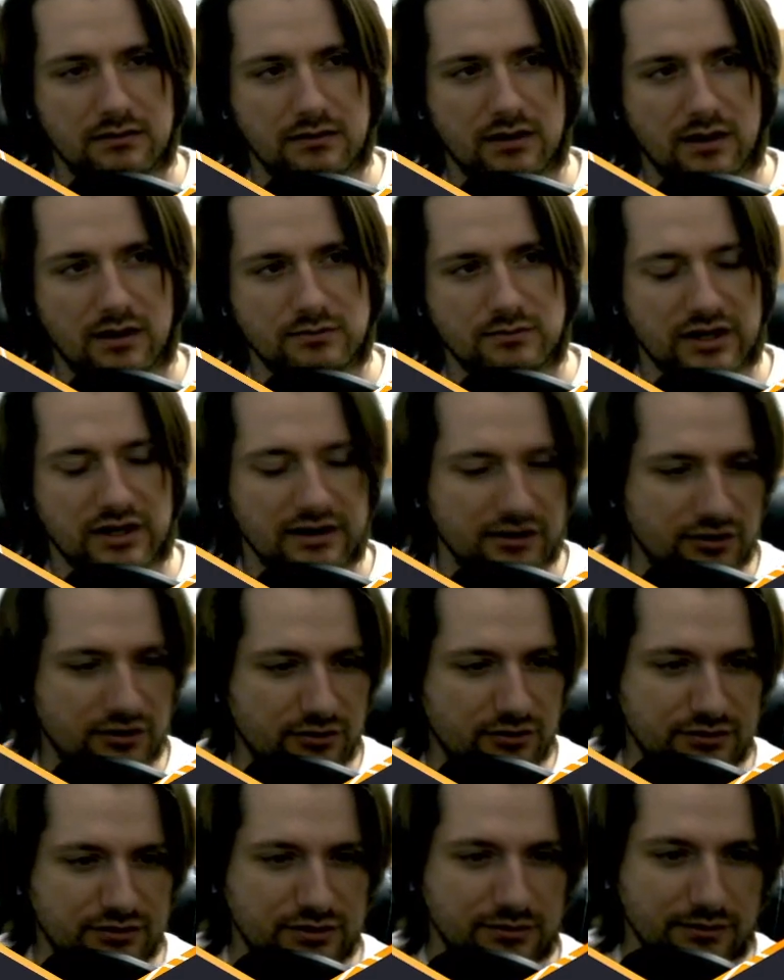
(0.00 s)
trying to do
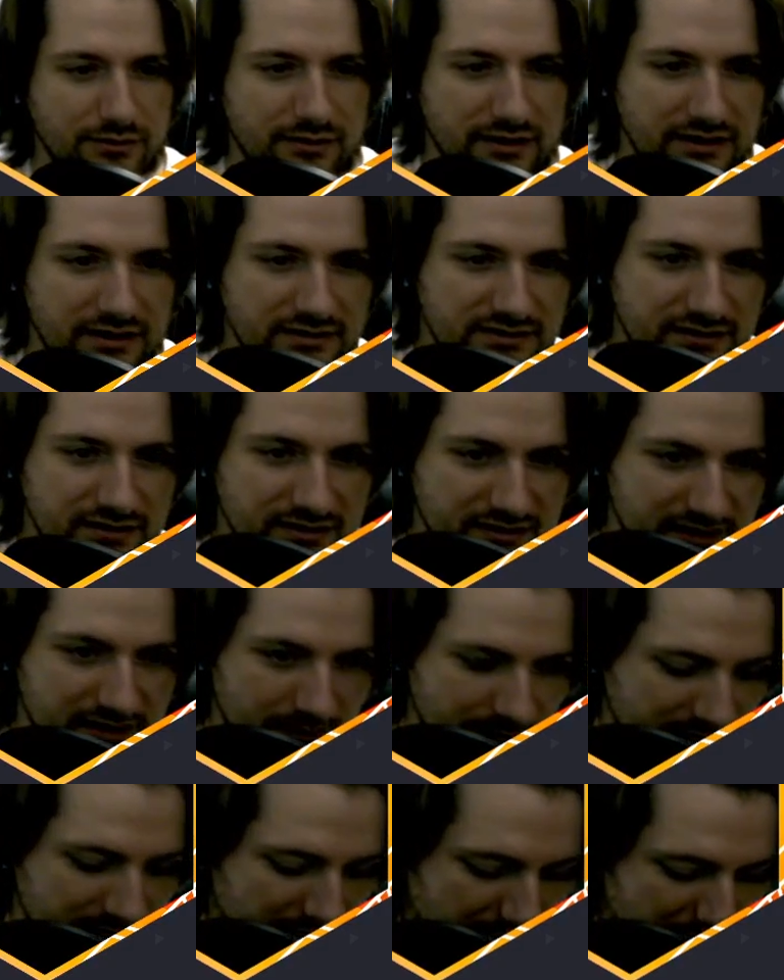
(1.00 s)
two things at the same
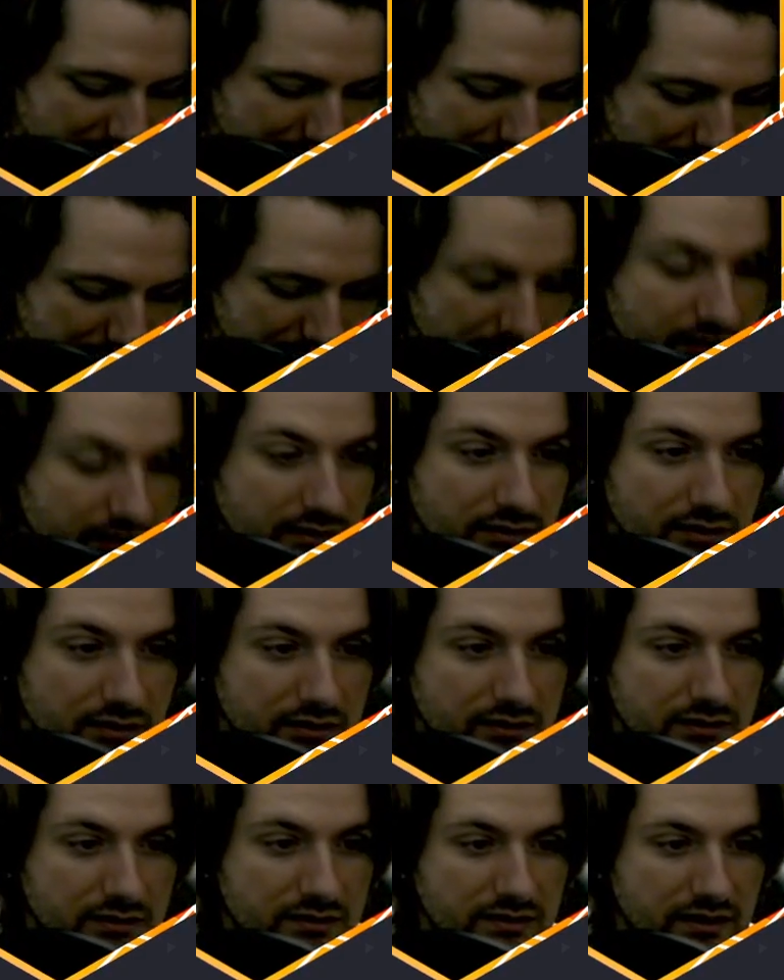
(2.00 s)
time,
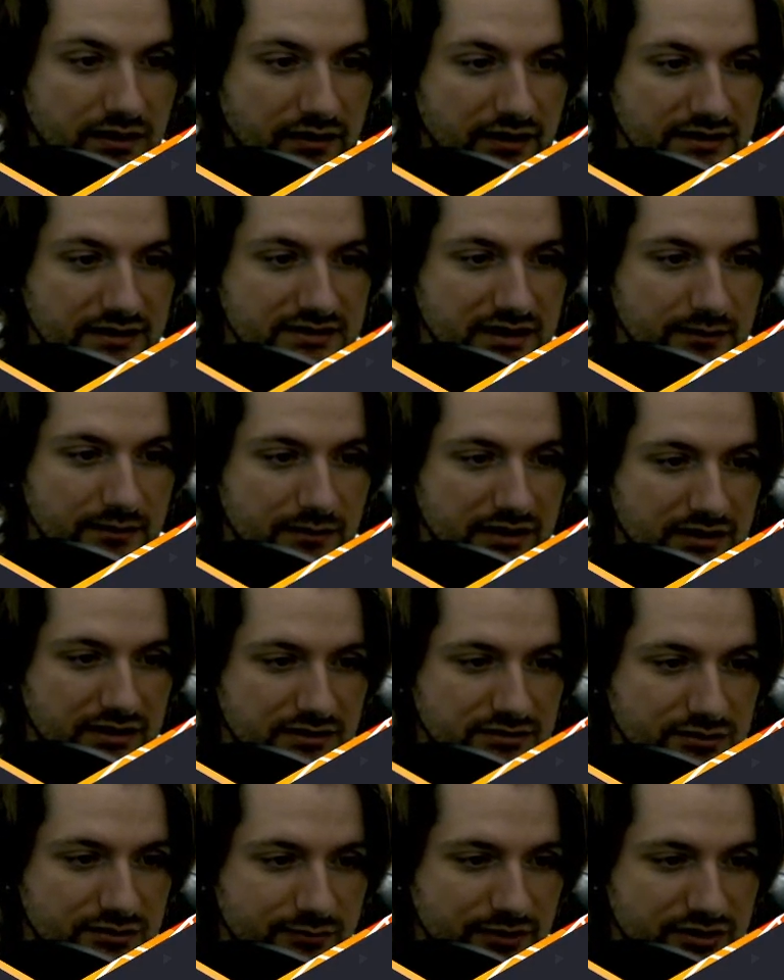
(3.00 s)
and that's not making
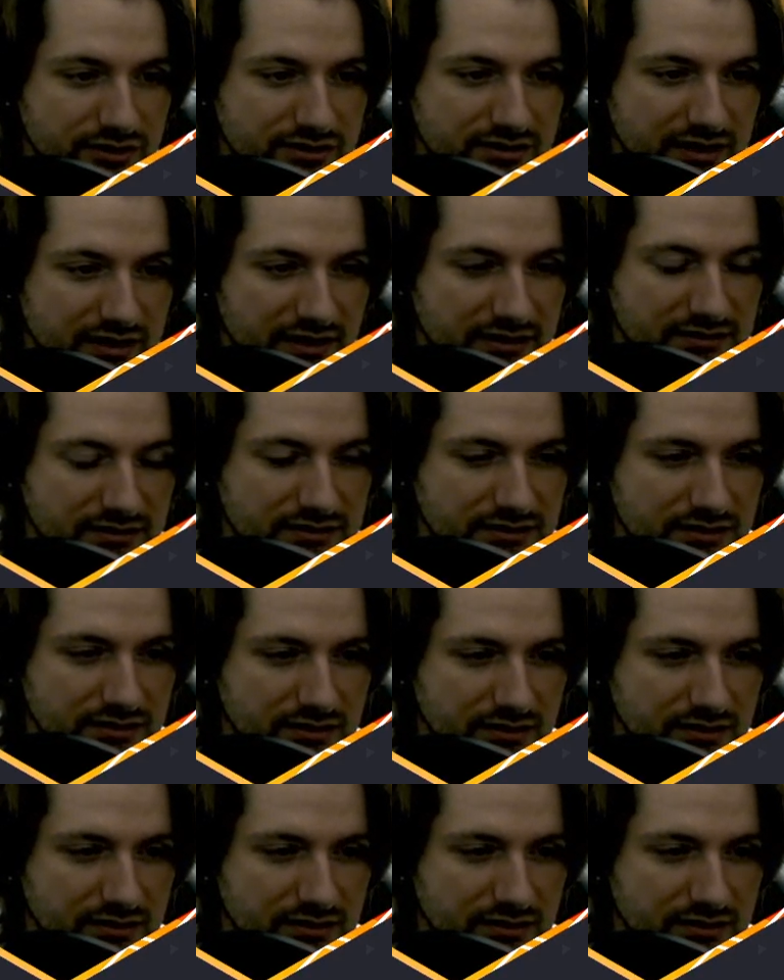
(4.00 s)
too much sense.